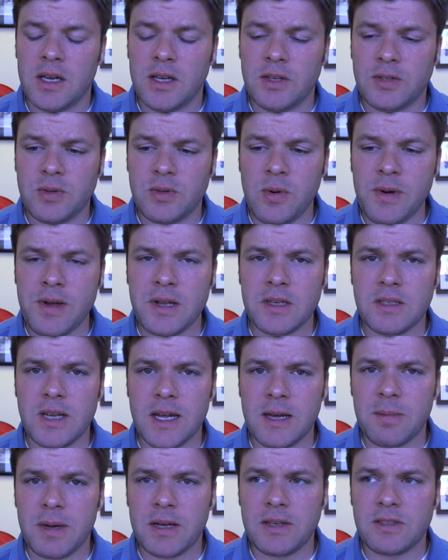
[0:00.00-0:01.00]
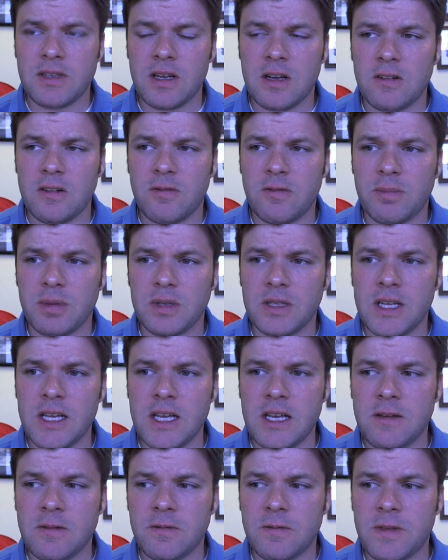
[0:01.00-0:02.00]
Historians like myself
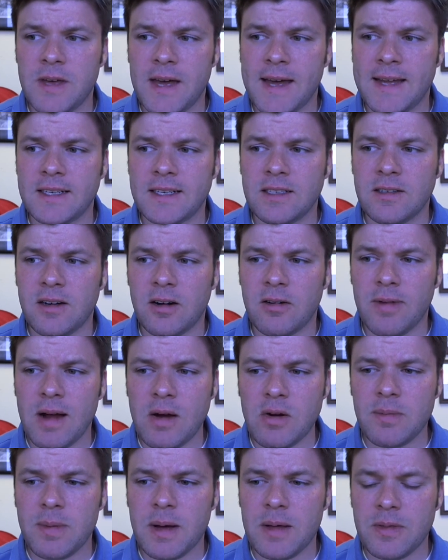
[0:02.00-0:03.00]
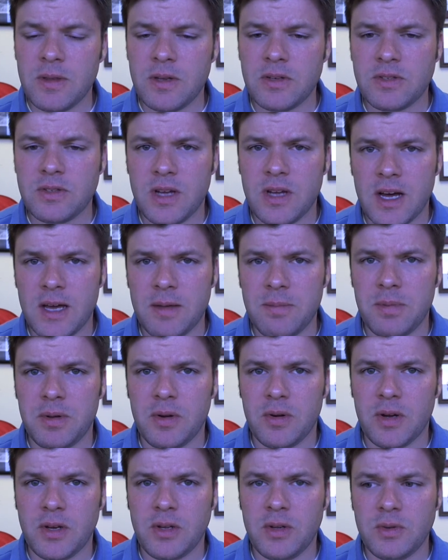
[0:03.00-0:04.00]
believe that around about this time
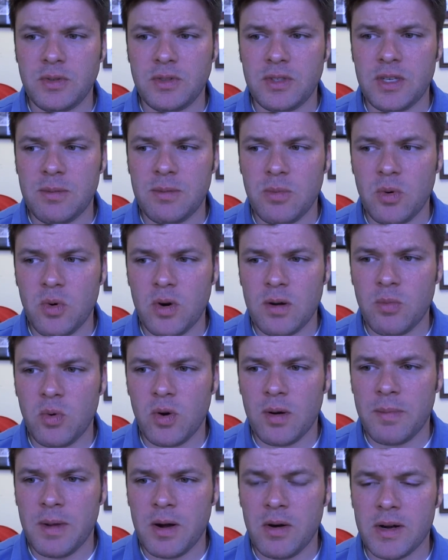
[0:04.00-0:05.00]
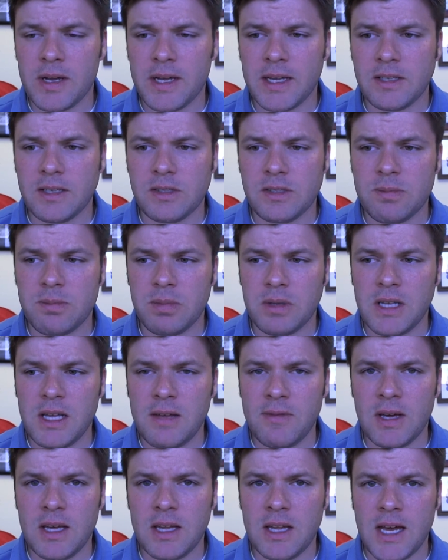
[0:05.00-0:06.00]
period you see more and more Americans
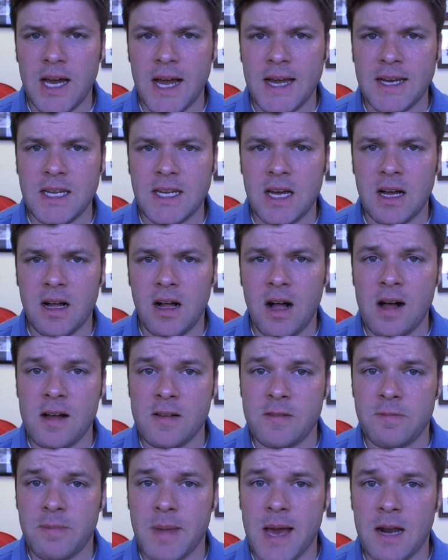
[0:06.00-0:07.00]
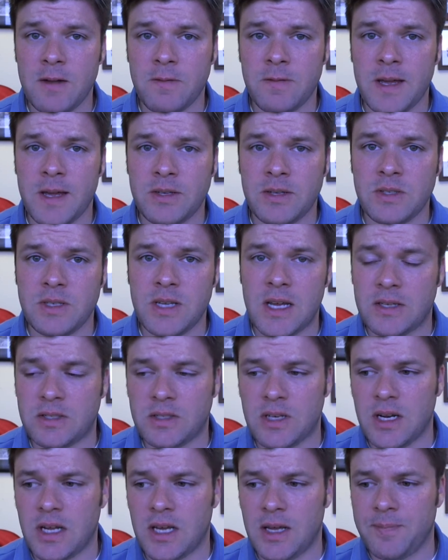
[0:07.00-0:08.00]
believing in the idea of manifest
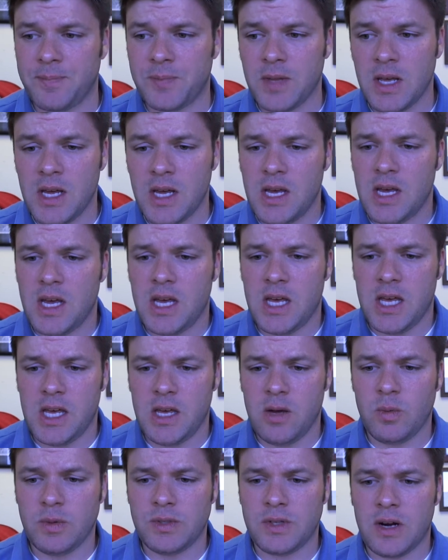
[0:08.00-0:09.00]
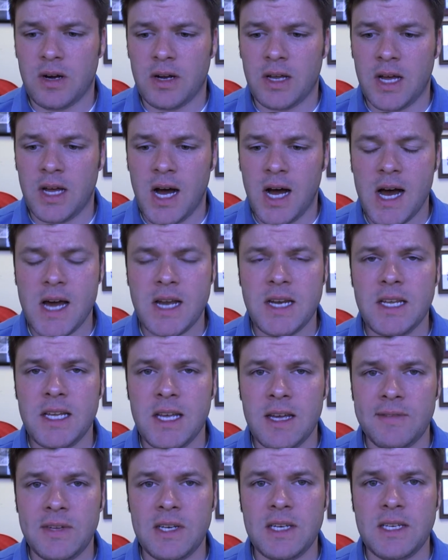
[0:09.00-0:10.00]
destiny. It was our
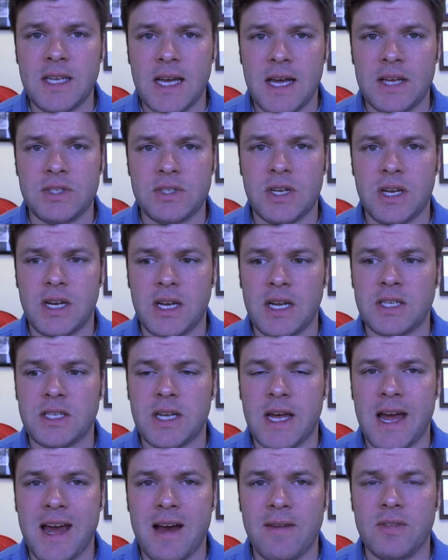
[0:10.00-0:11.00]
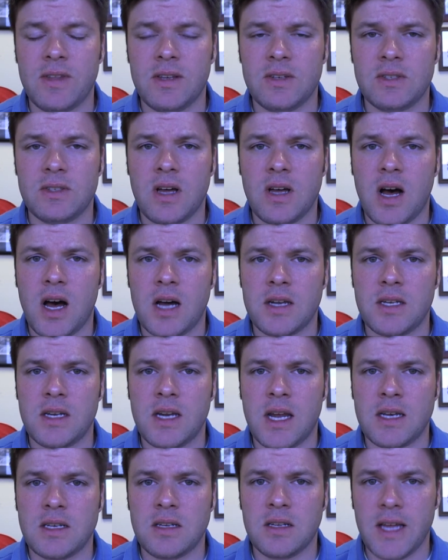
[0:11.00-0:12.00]
God-given destiny to have this
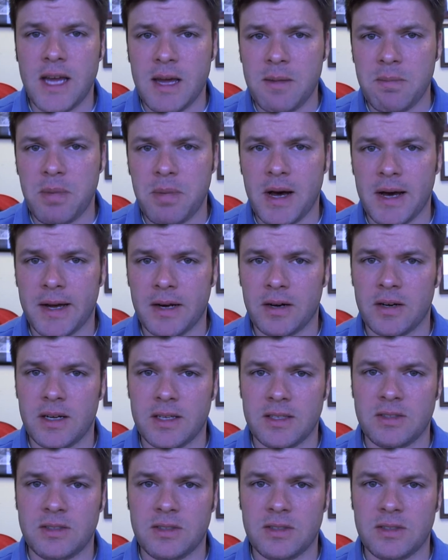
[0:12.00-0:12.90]
continental empire,